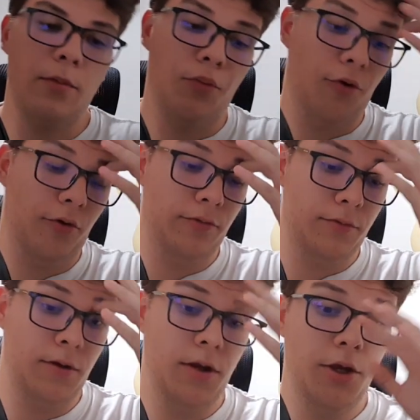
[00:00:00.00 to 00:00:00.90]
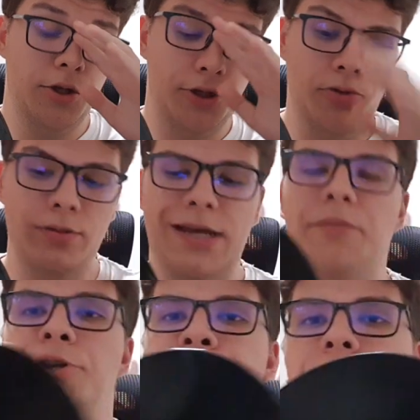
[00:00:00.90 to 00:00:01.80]
of prone to
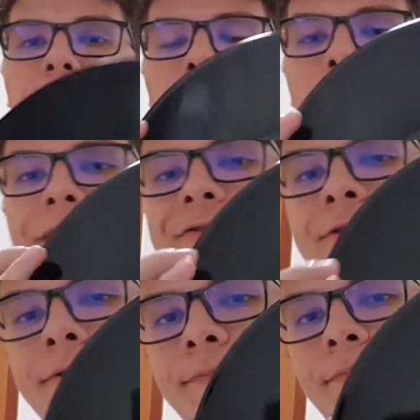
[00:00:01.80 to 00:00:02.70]
damaging the record.